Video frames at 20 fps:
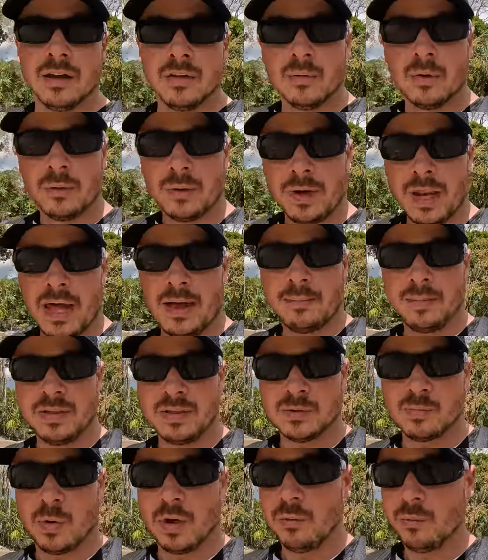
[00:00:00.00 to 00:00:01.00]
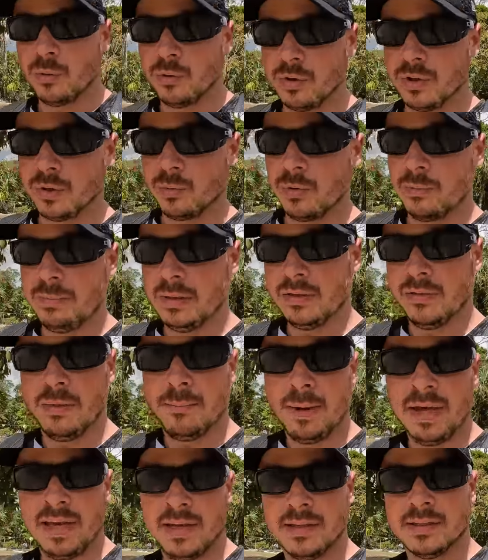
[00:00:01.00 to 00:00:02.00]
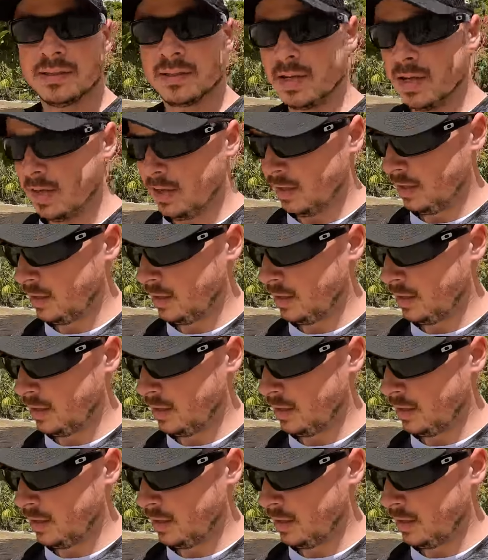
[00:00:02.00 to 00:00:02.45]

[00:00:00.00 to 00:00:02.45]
what would happen is one ruler would build the base,